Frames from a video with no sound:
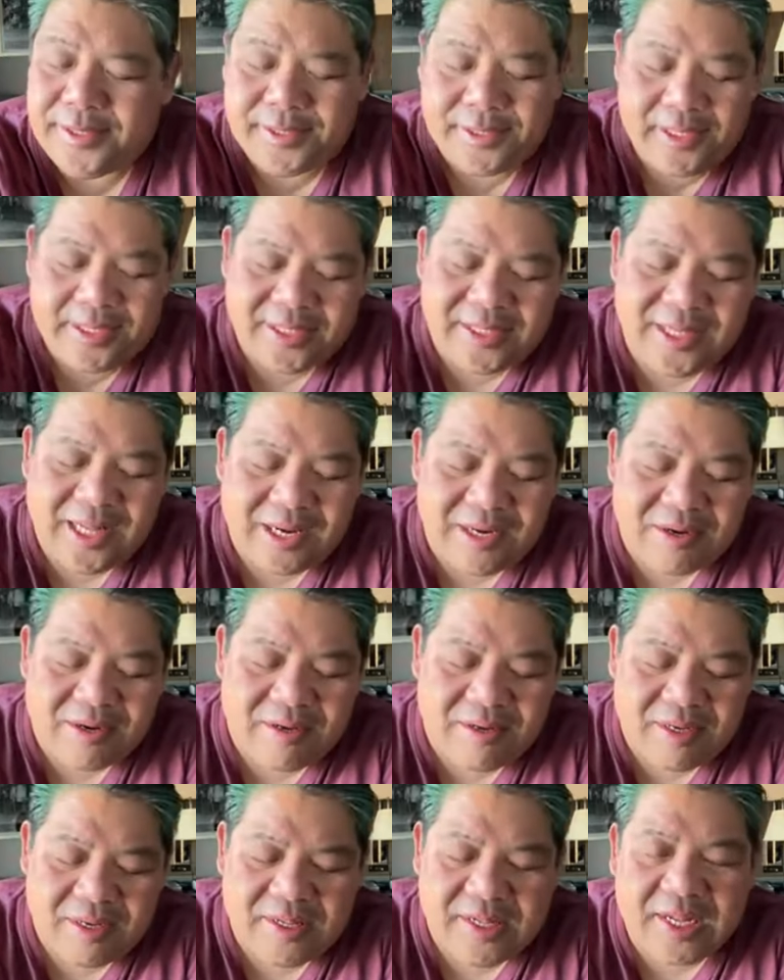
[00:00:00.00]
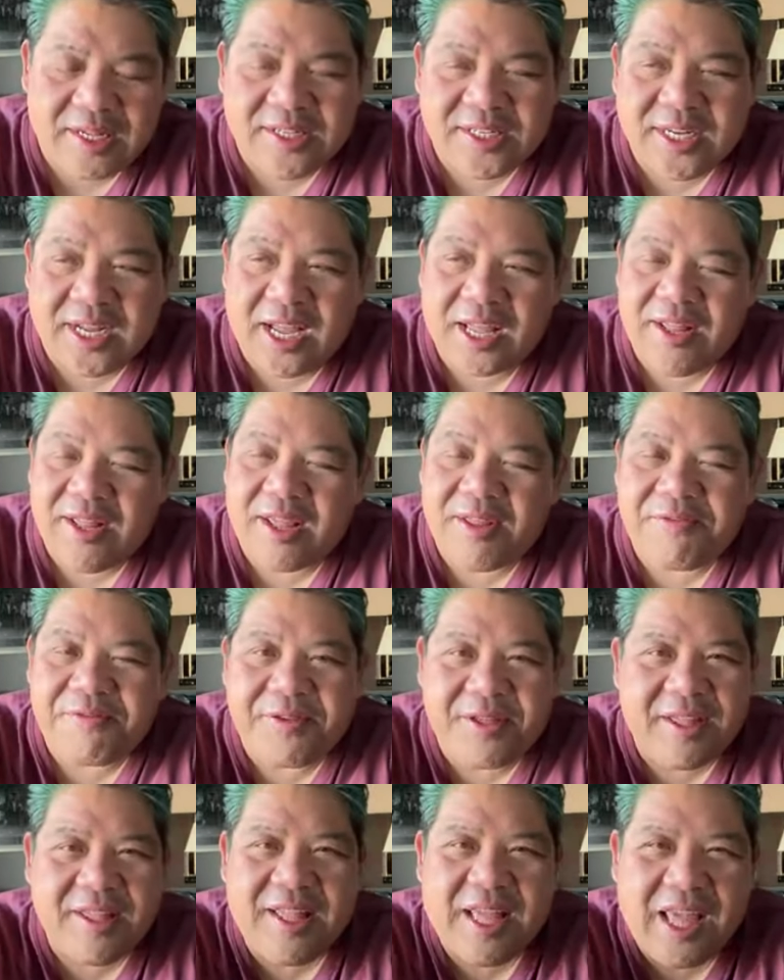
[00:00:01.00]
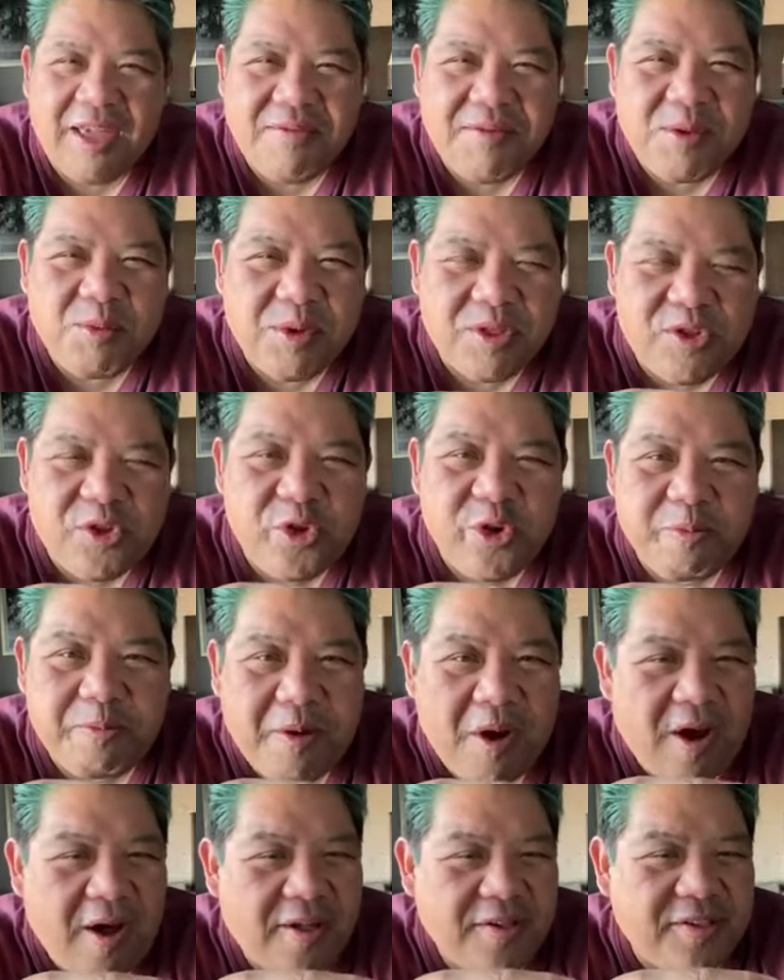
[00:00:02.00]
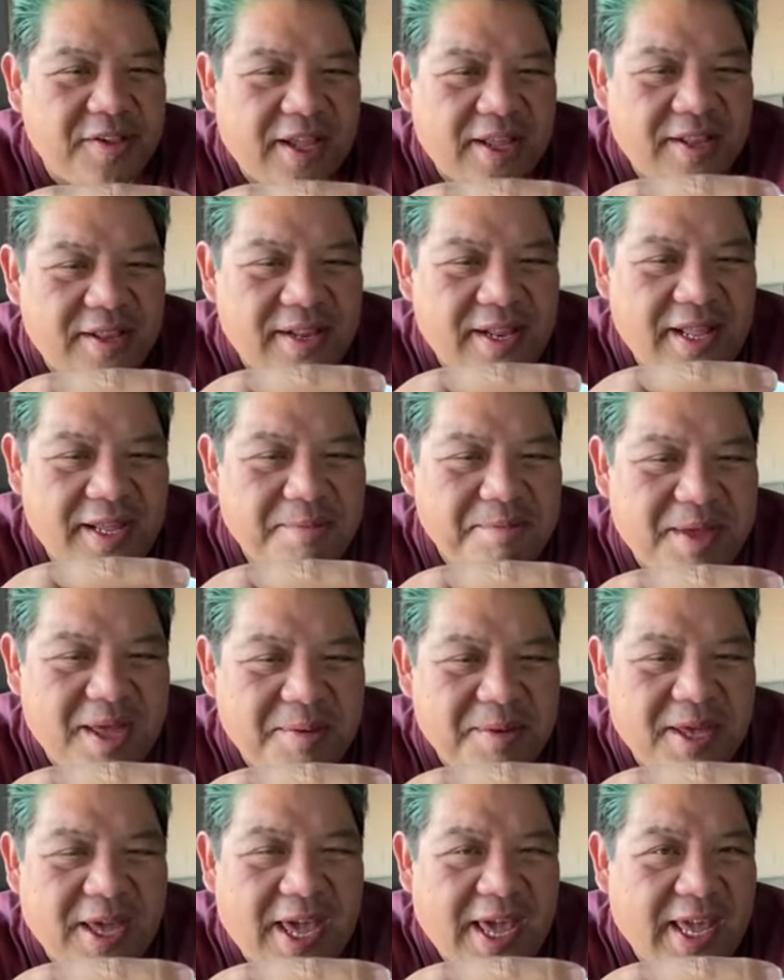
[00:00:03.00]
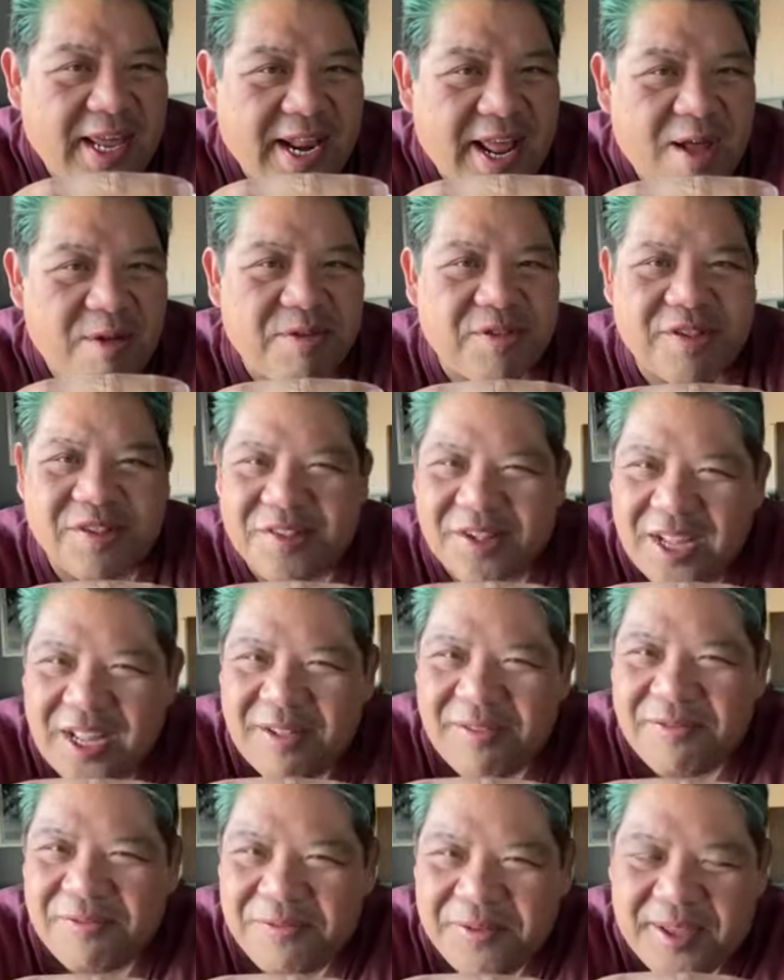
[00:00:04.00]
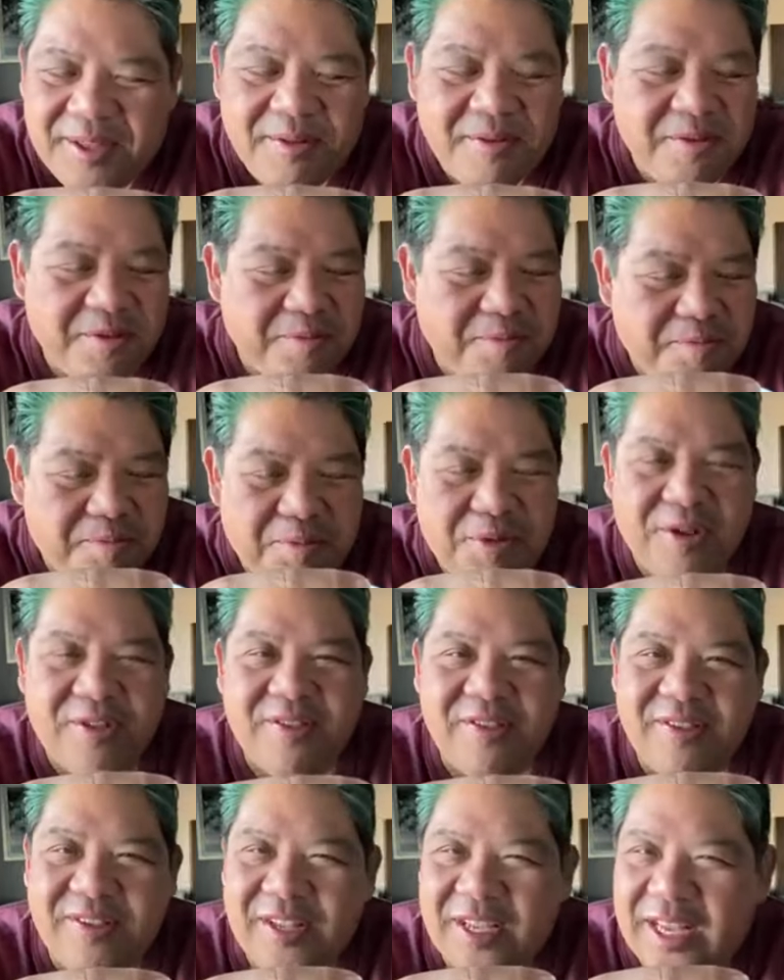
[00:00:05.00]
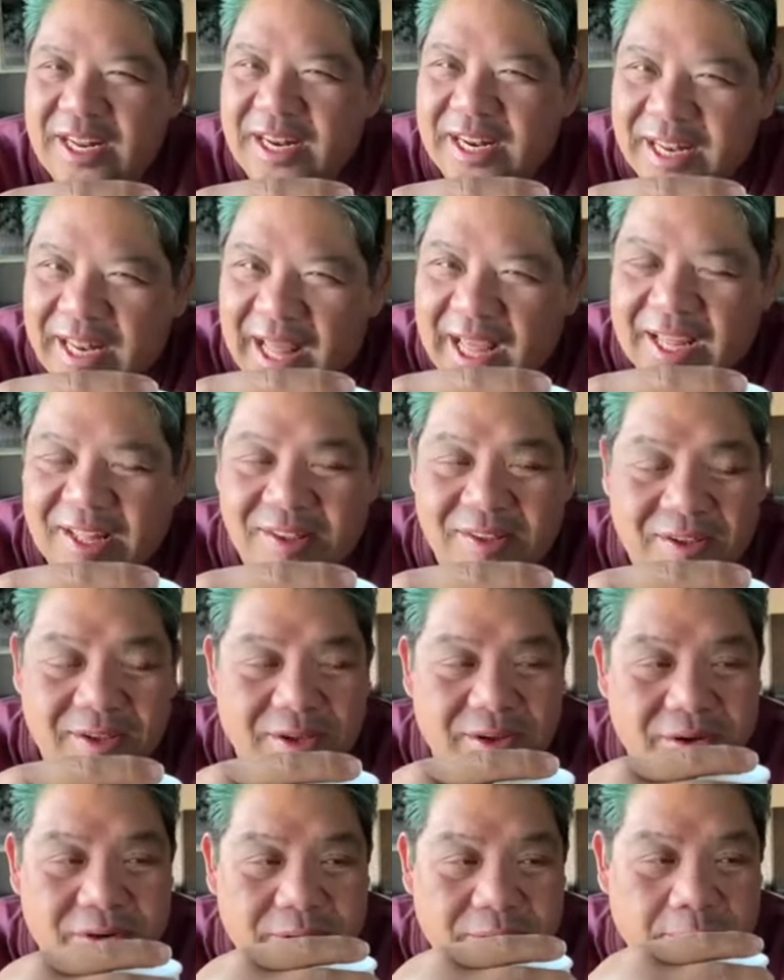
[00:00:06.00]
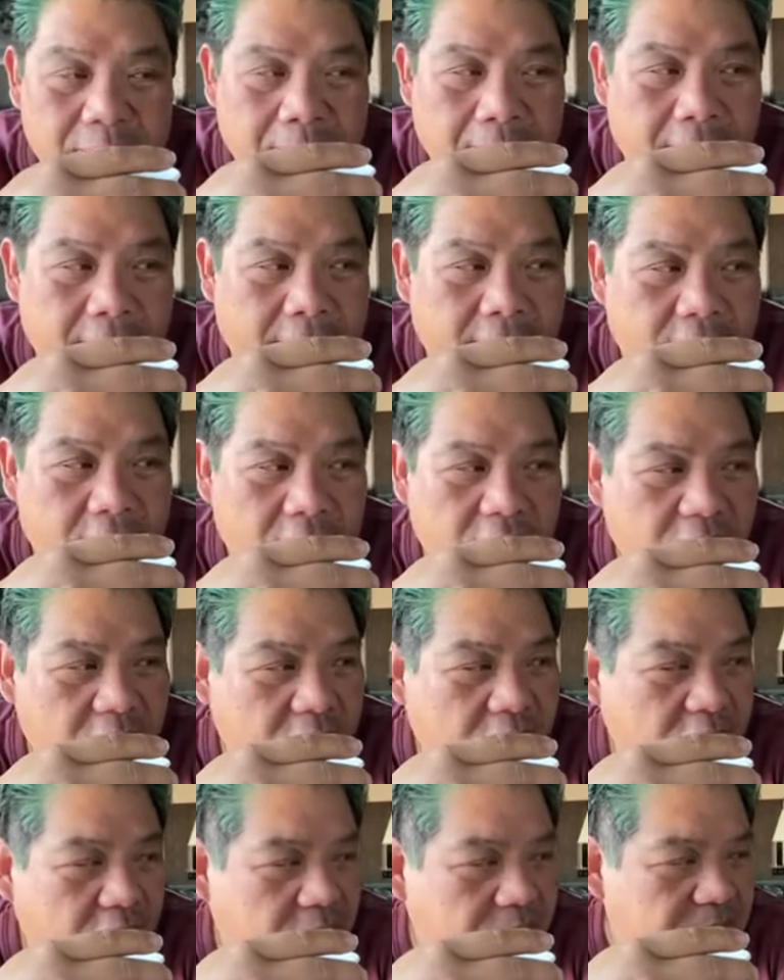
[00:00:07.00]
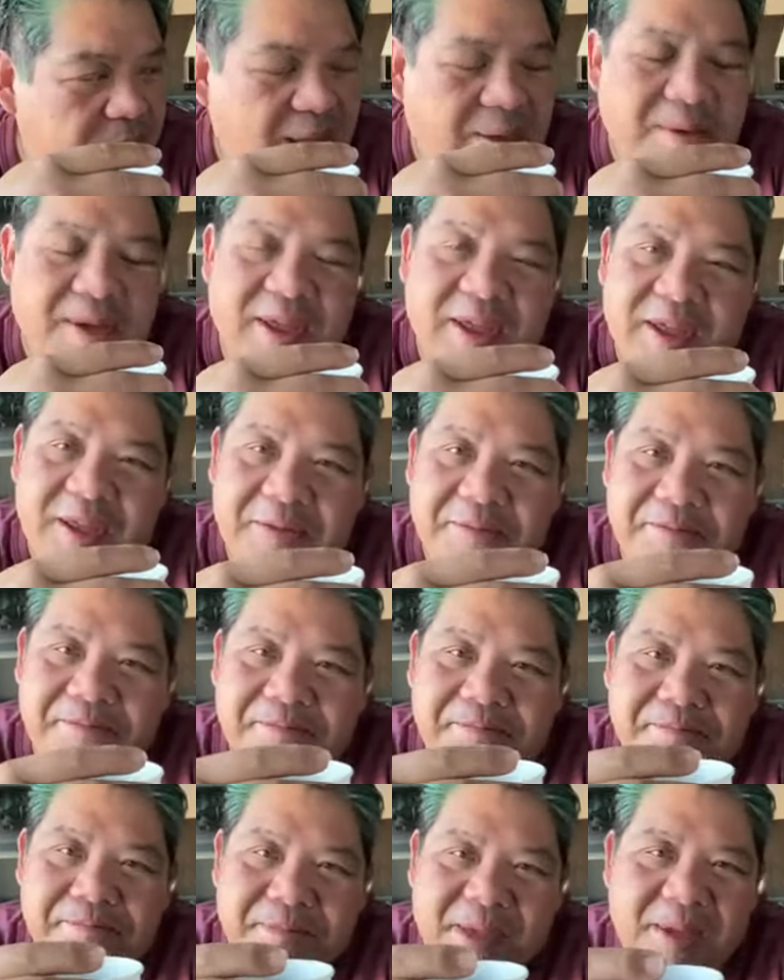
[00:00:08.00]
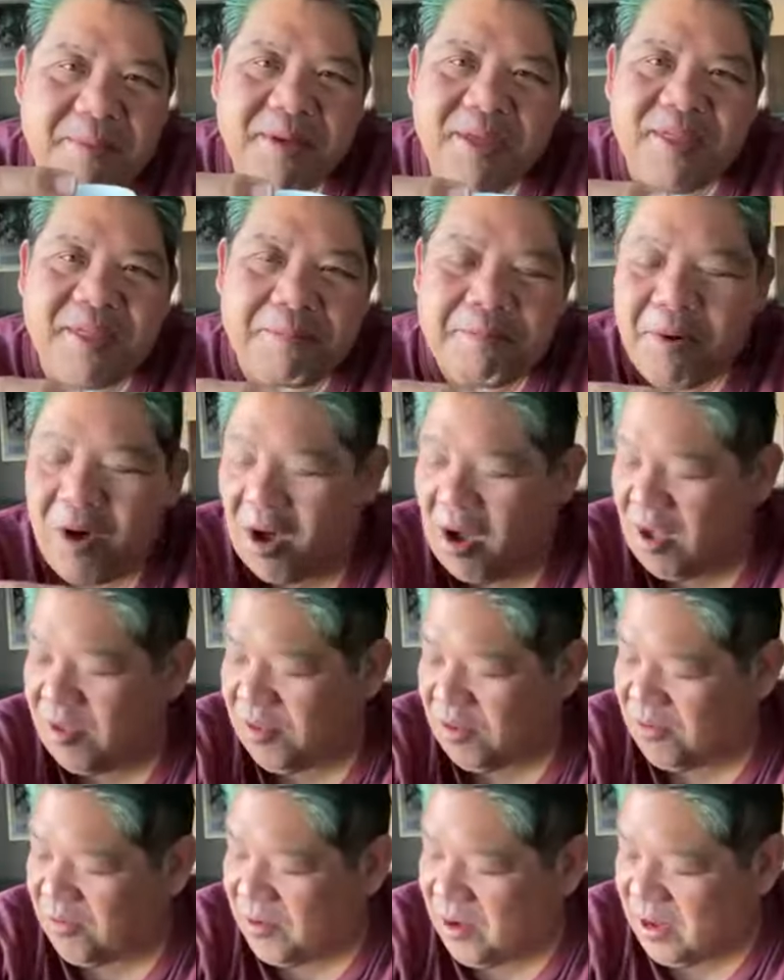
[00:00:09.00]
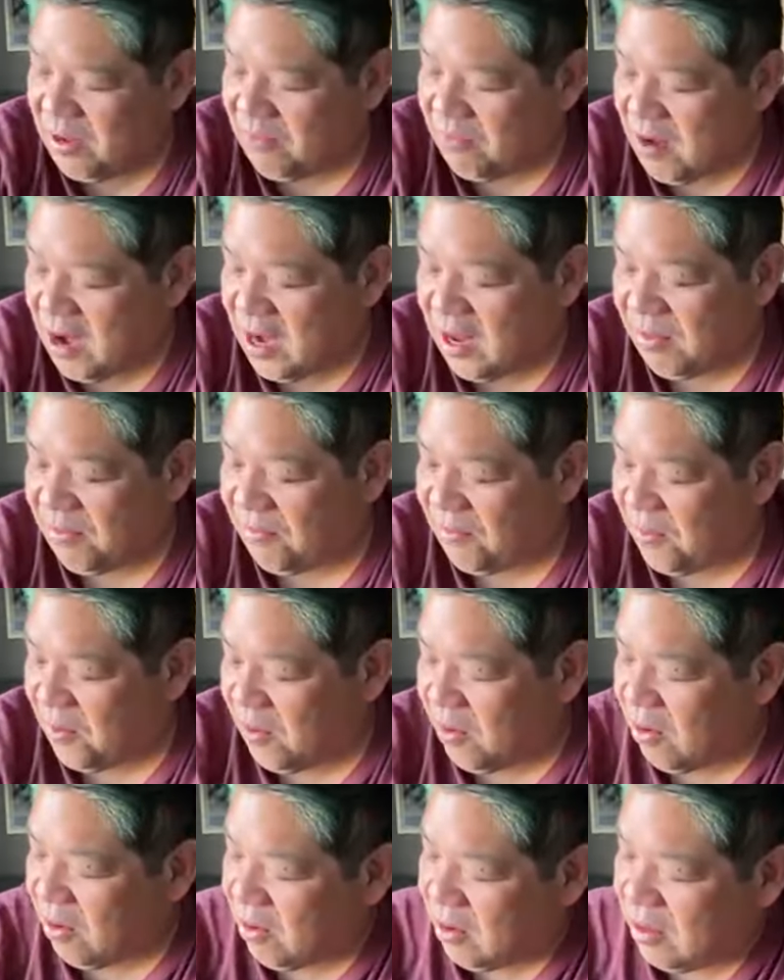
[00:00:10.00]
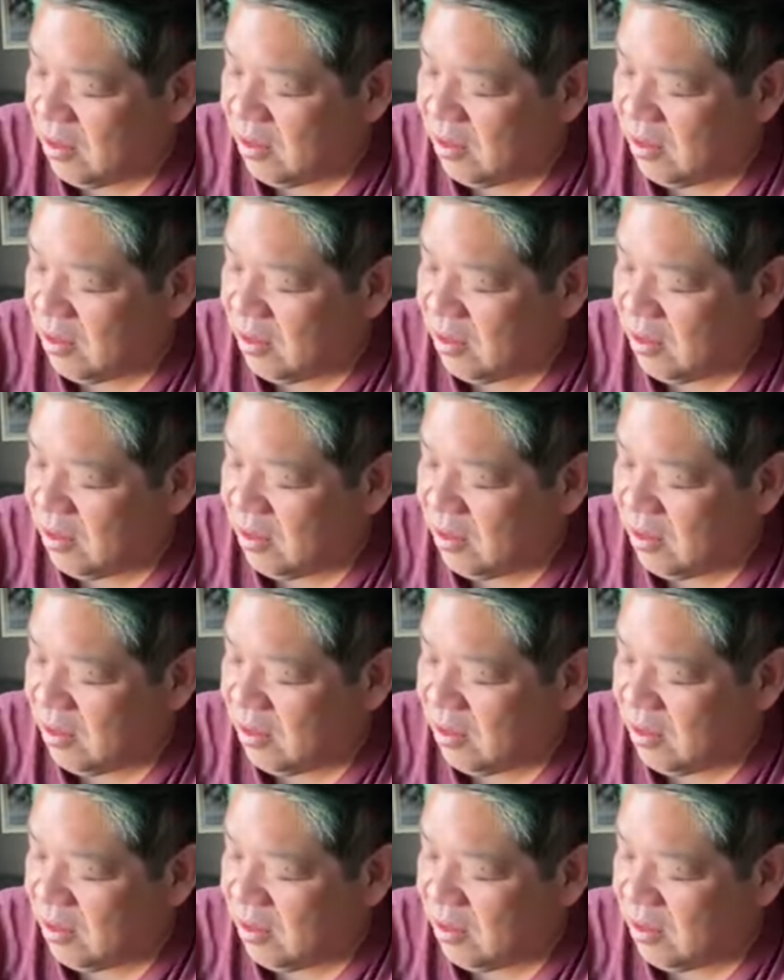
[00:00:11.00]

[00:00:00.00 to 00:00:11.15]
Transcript: it's not, even with 2 pods and like maybe 8 ounces, it feels pretty light. Maybe the pods are really rated for